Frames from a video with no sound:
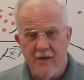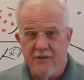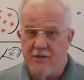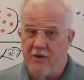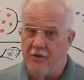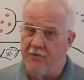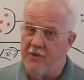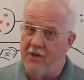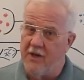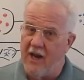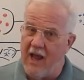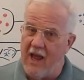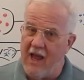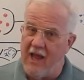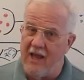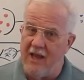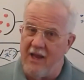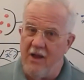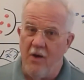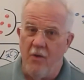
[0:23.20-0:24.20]
So
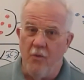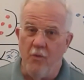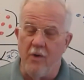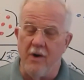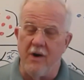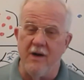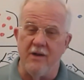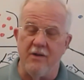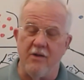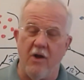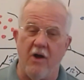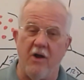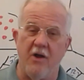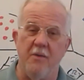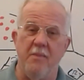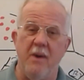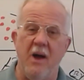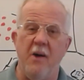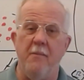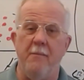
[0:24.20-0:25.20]
today we're going to
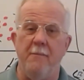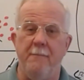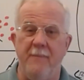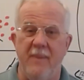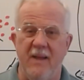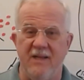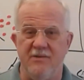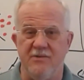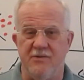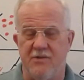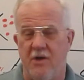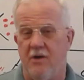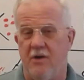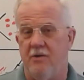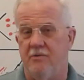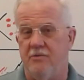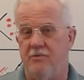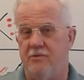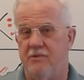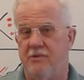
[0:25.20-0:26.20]
talk about
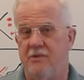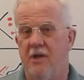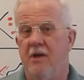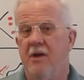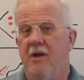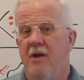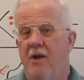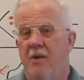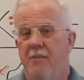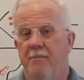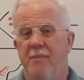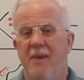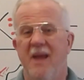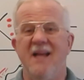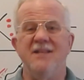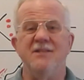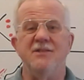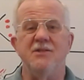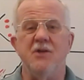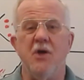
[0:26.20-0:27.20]
benzos,
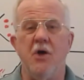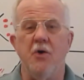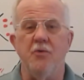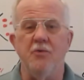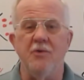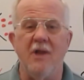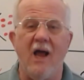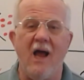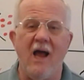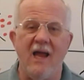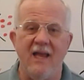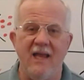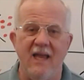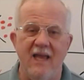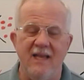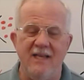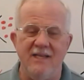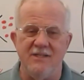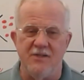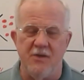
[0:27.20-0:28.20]

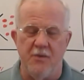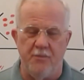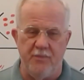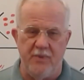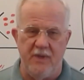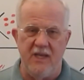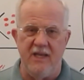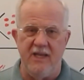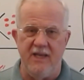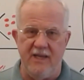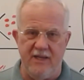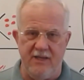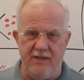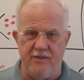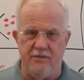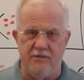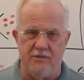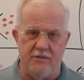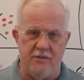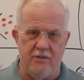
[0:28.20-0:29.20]

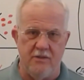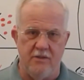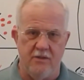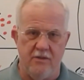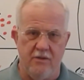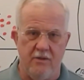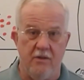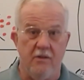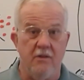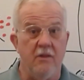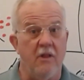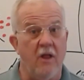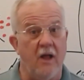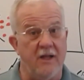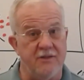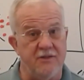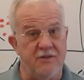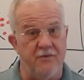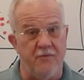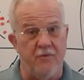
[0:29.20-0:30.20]
benzodiazepines.
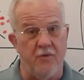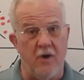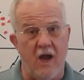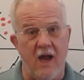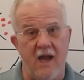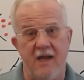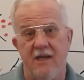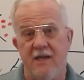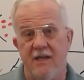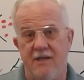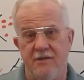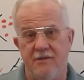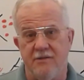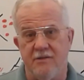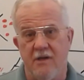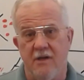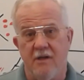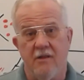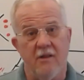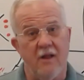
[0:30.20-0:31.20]
Lots of
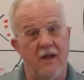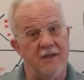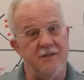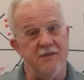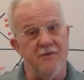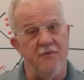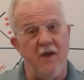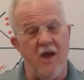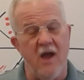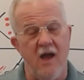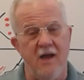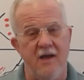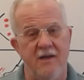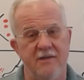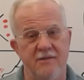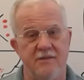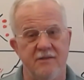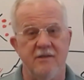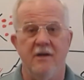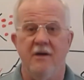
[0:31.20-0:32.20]
varieties, lots of
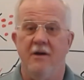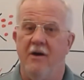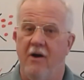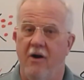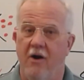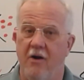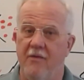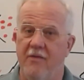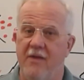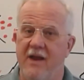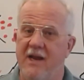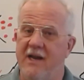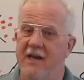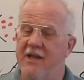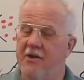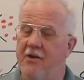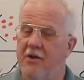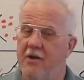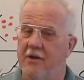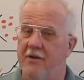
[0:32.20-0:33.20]
kinds. Are they
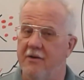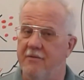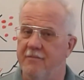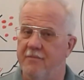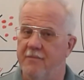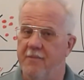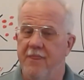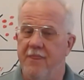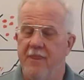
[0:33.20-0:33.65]
any good?